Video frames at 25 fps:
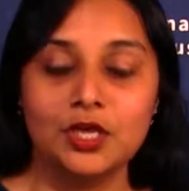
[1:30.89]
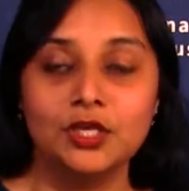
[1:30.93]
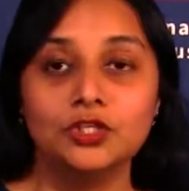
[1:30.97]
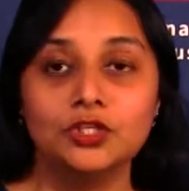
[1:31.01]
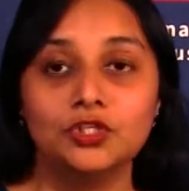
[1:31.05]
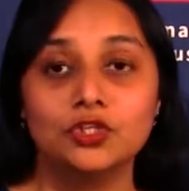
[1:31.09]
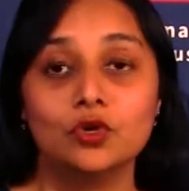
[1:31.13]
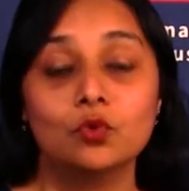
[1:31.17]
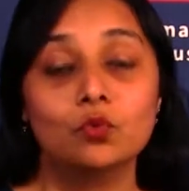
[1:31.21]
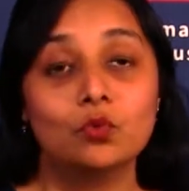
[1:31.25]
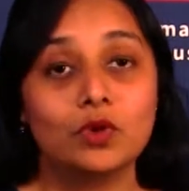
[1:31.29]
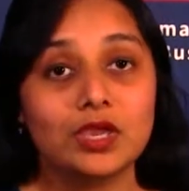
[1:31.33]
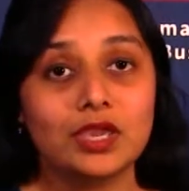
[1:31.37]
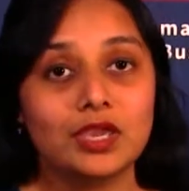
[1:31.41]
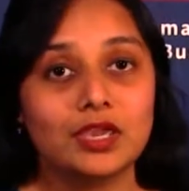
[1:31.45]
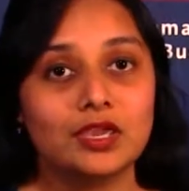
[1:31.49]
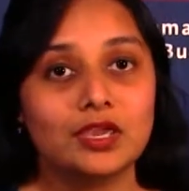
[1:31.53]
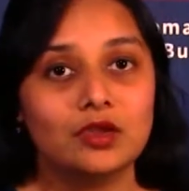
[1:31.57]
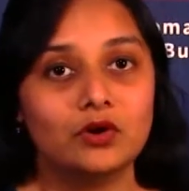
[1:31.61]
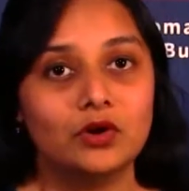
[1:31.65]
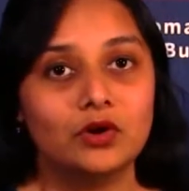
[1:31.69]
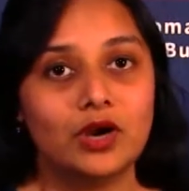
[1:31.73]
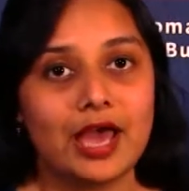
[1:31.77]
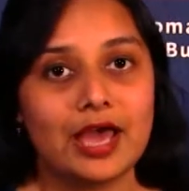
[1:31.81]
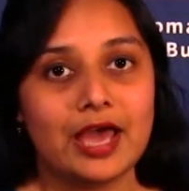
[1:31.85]
So we
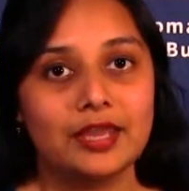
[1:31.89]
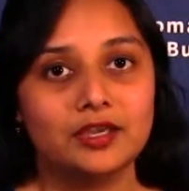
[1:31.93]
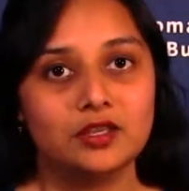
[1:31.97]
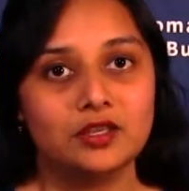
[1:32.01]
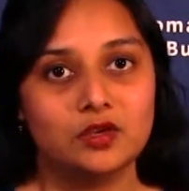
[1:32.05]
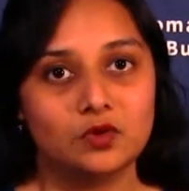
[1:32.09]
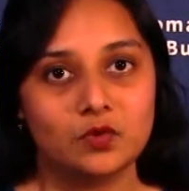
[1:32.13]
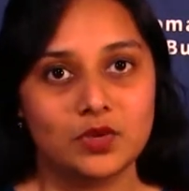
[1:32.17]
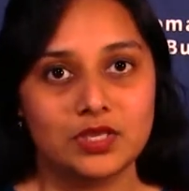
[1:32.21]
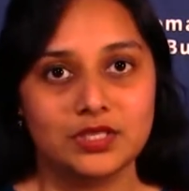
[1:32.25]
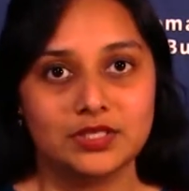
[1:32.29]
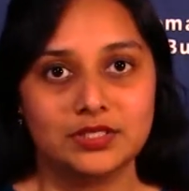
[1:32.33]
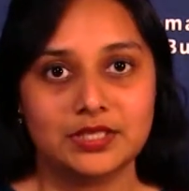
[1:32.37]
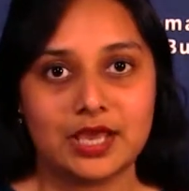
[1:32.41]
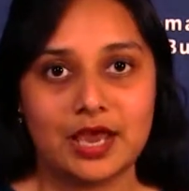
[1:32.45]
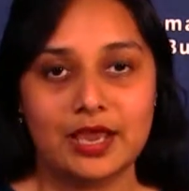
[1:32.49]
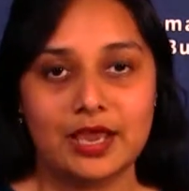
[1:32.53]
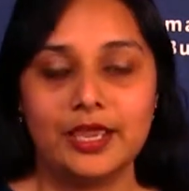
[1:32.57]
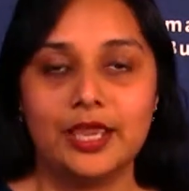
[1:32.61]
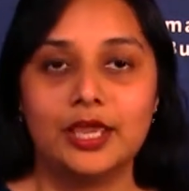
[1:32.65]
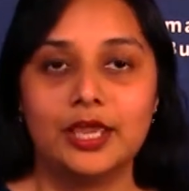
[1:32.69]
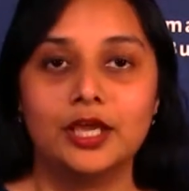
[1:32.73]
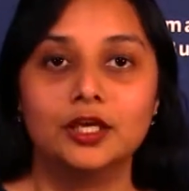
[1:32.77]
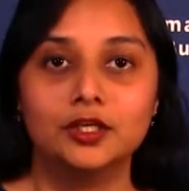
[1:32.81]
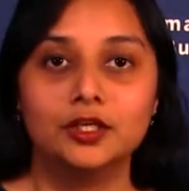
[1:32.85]
here at
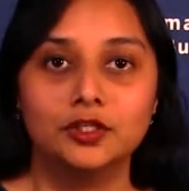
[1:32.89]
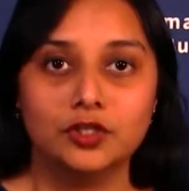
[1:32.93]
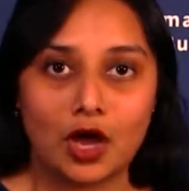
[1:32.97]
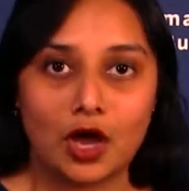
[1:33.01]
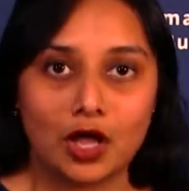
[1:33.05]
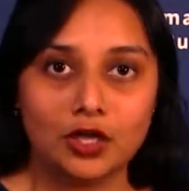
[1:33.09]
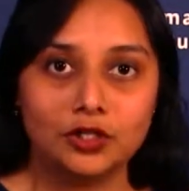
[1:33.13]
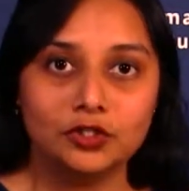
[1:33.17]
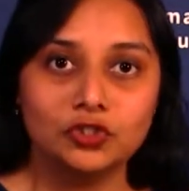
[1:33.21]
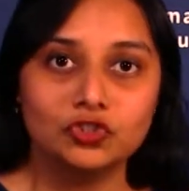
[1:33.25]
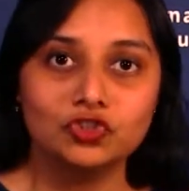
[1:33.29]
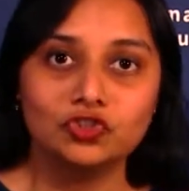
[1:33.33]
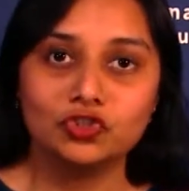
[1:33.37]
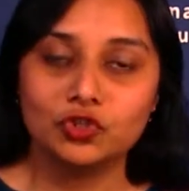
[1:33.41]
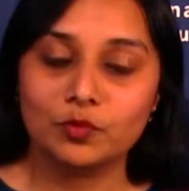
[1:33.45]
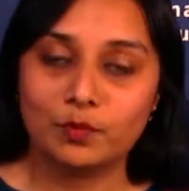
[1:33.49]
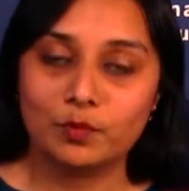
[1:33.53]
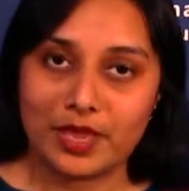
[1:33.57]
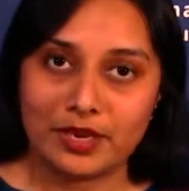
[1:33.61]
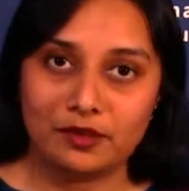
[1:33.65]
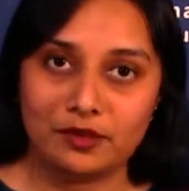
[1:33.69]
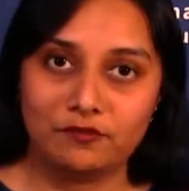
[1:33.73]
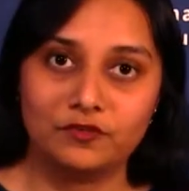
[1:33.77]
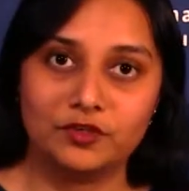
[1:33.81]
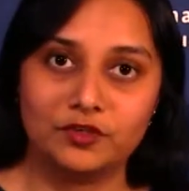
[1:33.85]
USI acknowledge the
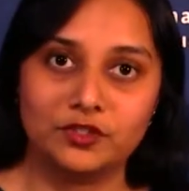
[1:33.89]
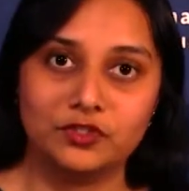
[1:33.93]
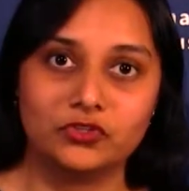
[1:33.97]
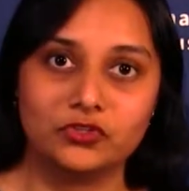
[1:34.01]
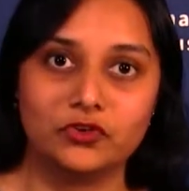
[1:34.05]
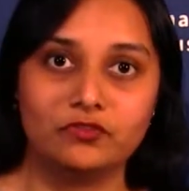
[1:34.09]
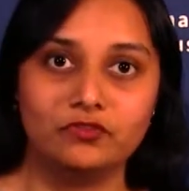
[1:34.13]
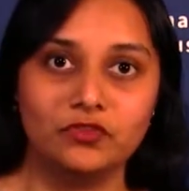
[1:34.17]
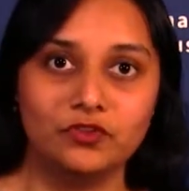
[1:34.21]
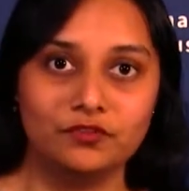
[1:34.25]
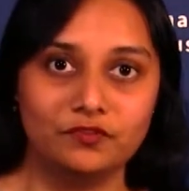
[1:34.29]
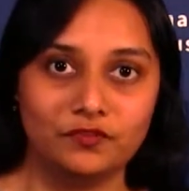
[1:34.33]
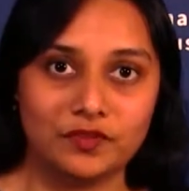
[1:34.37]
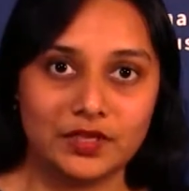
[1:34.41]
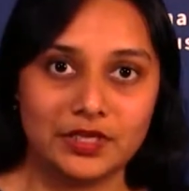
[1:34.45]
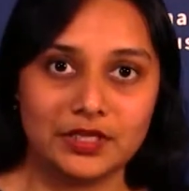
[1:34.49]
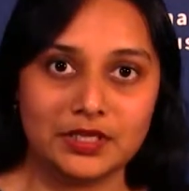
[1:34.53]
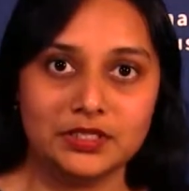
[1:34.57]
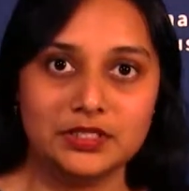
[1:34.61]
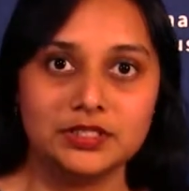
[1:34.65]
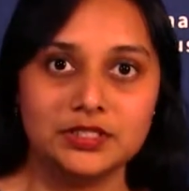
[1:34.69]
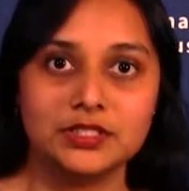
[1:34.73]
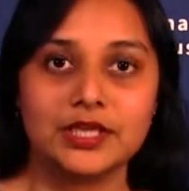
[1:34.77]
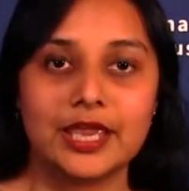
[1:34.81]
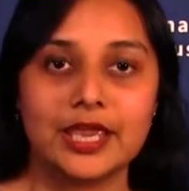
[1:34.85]
benefits of the
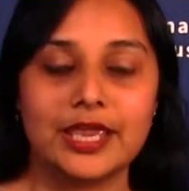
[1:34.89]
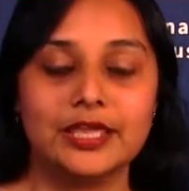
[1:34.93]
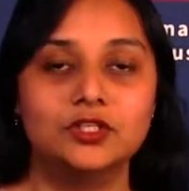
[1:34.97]
field